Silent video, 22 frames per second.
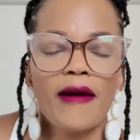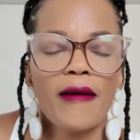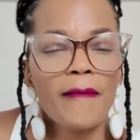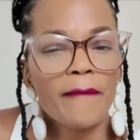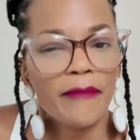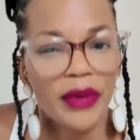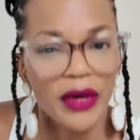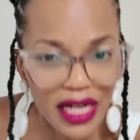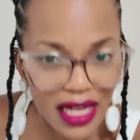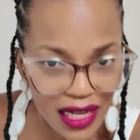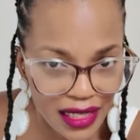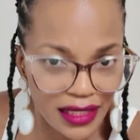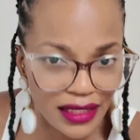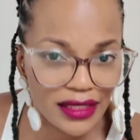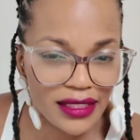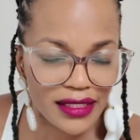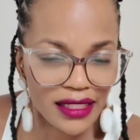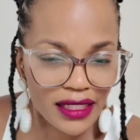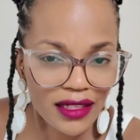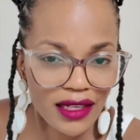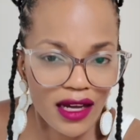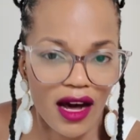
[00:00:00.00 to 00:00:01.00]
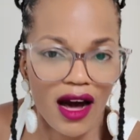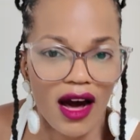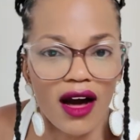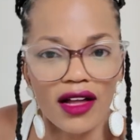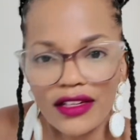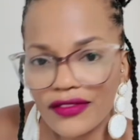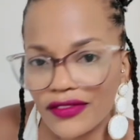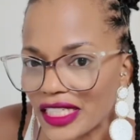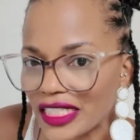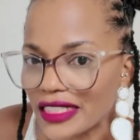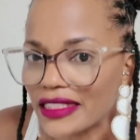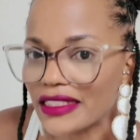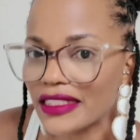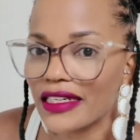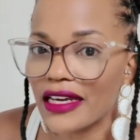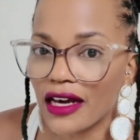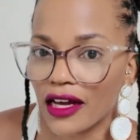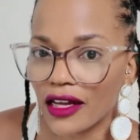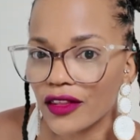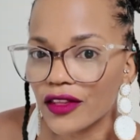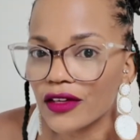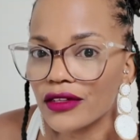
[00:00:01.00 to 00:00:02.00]
But all of us
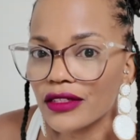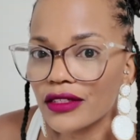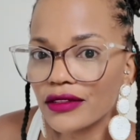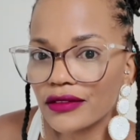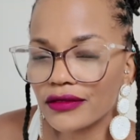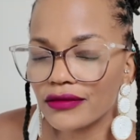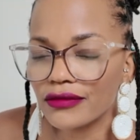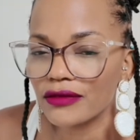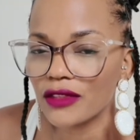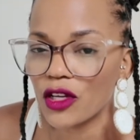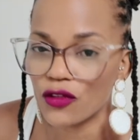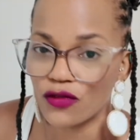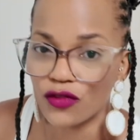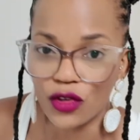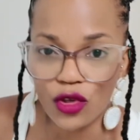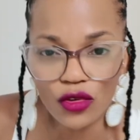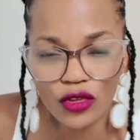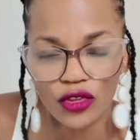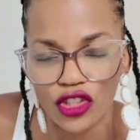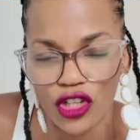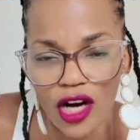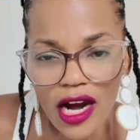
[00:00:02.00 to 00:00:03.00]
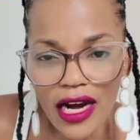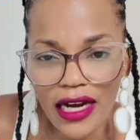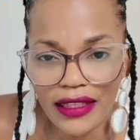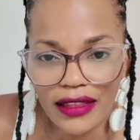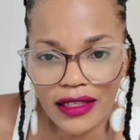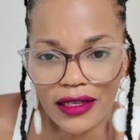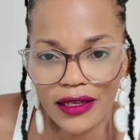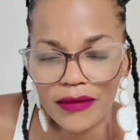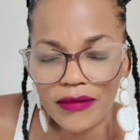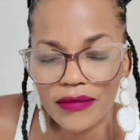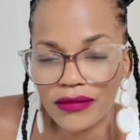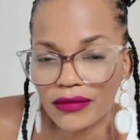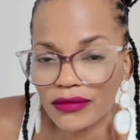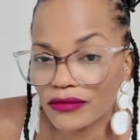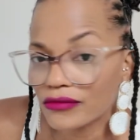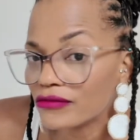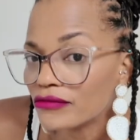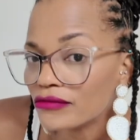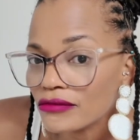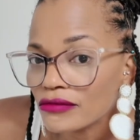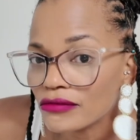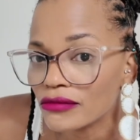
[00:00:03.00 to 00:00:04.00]
together, if you tried them,
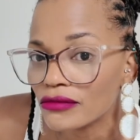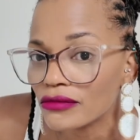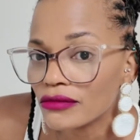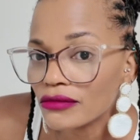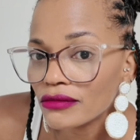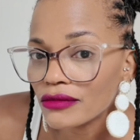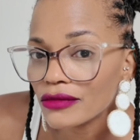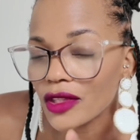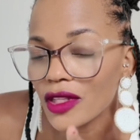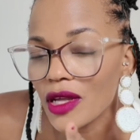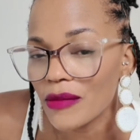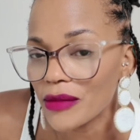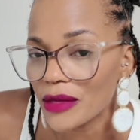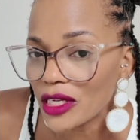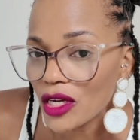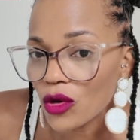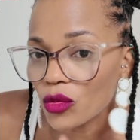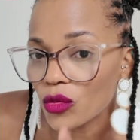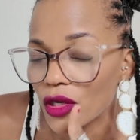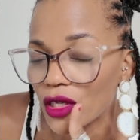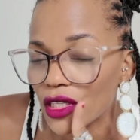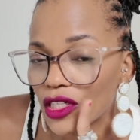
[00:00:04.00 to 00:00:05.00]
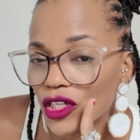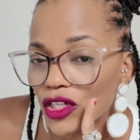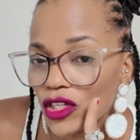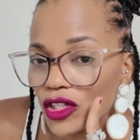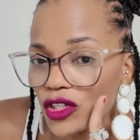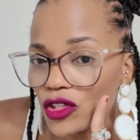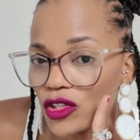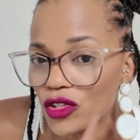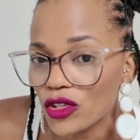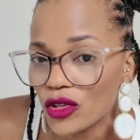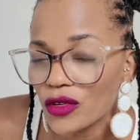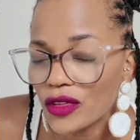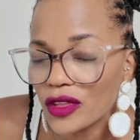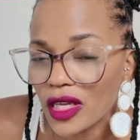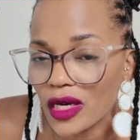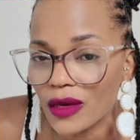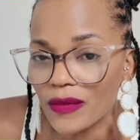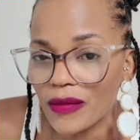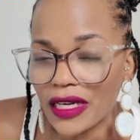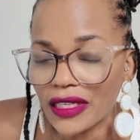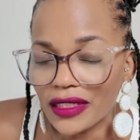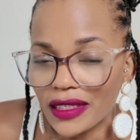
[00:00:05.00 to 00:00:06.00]
let me know what you think
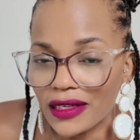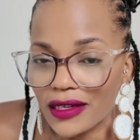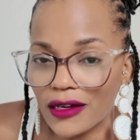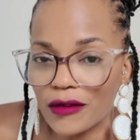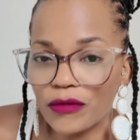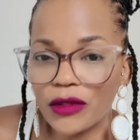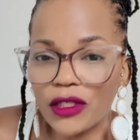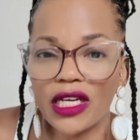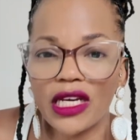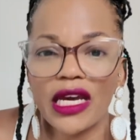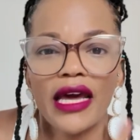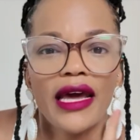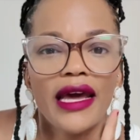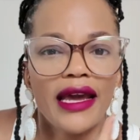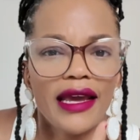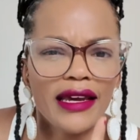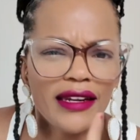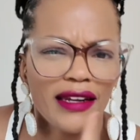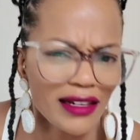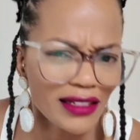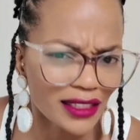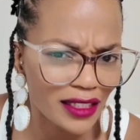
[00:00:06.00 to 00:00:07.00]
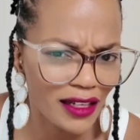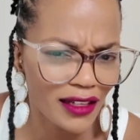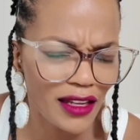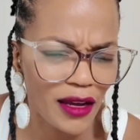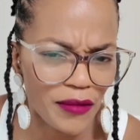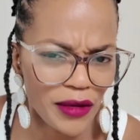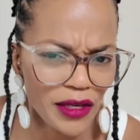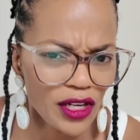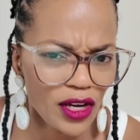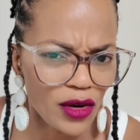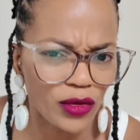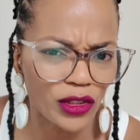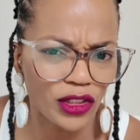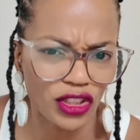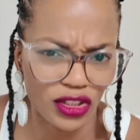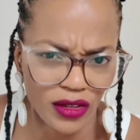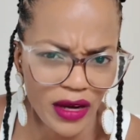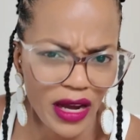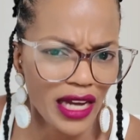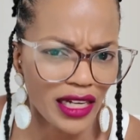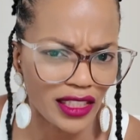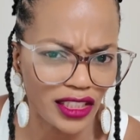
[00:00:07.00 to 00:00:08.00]
about the company. And also let me know what you
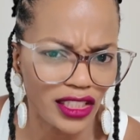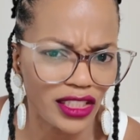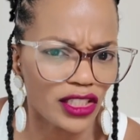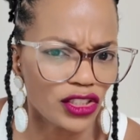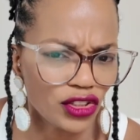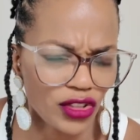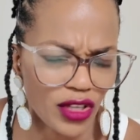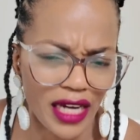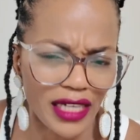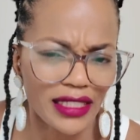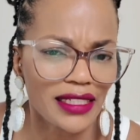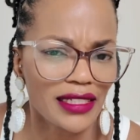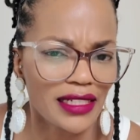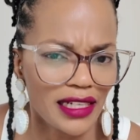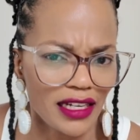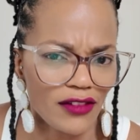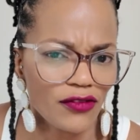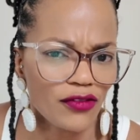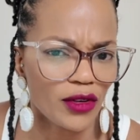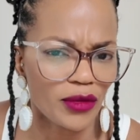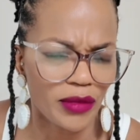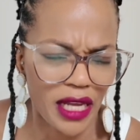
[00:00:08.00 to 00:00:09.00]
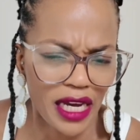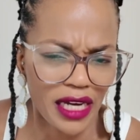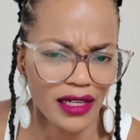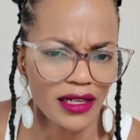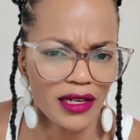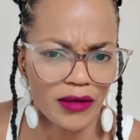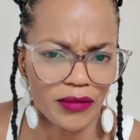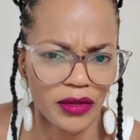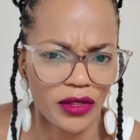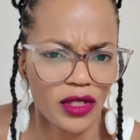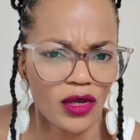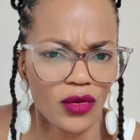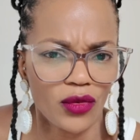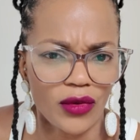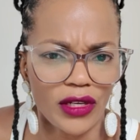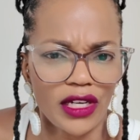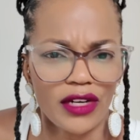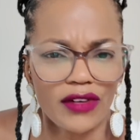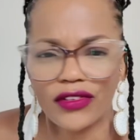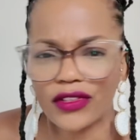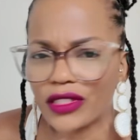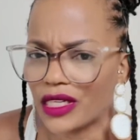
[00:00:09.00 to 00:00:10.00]
actually tried to get from that company or
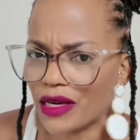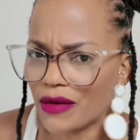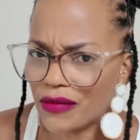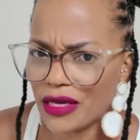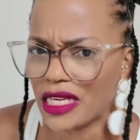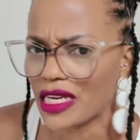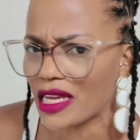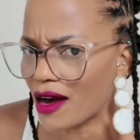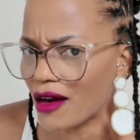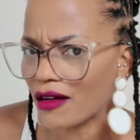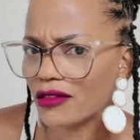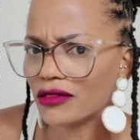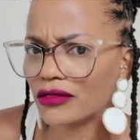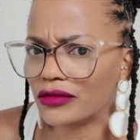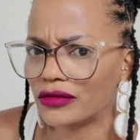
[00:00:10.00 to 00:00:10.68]
whatever. And let me know.